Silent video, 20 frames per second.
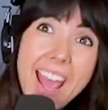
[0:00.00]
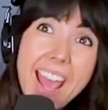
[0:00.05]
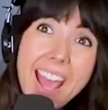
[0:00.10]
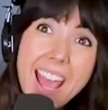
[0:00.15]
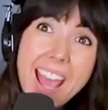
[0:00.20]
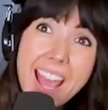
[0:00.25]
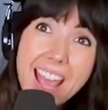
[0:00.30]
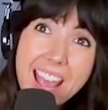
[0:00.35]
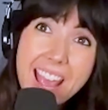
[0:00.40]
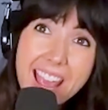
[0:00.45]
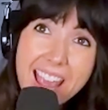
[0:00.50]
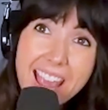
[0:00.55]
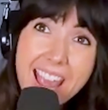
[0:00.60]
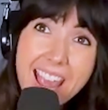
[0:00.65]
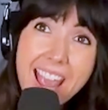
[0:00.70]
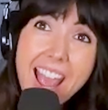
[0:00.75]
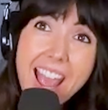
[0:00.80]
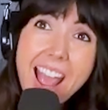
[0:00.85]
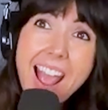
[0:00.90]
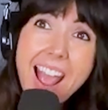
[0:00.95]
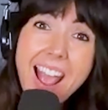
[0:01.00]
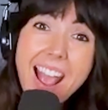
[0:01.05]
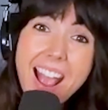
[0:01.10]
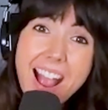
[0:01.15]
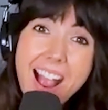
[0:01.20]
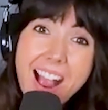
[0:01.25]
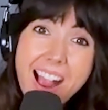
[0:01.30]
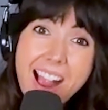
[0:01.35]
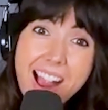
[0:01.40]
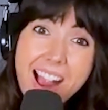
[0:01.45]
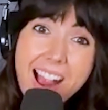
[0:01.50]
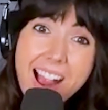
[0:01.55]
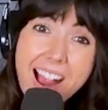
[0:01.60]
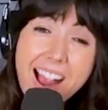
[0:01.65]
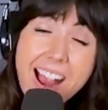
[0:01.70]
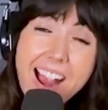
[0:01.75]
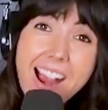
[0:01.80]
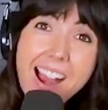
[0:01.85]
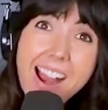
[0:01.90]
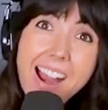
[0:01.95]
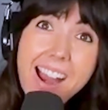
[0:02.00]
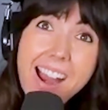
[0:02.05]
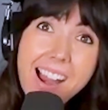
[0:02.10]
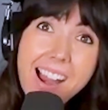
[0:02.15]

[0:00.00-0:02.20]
Um, she was his assistant